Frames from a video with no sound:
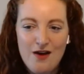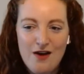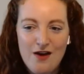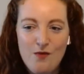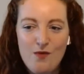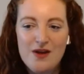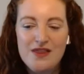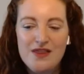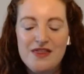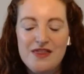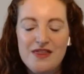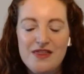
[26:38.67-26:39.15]

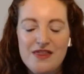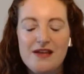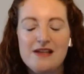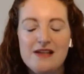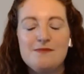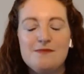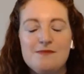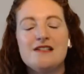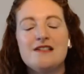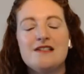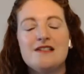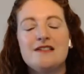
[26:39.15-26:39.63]
when there's
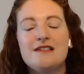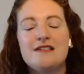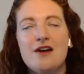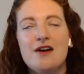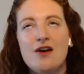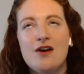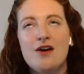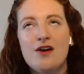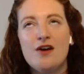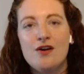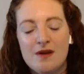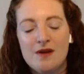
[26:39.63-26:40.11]
been
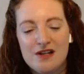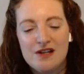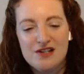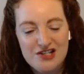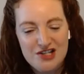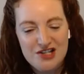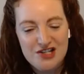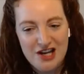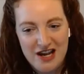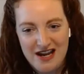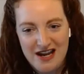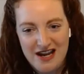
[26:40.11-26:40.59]
so
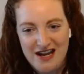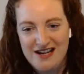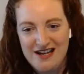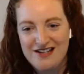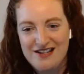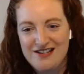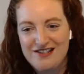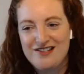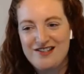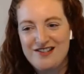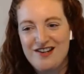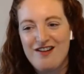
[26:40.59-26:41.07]
much
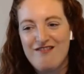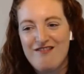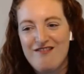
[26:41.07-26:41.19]
change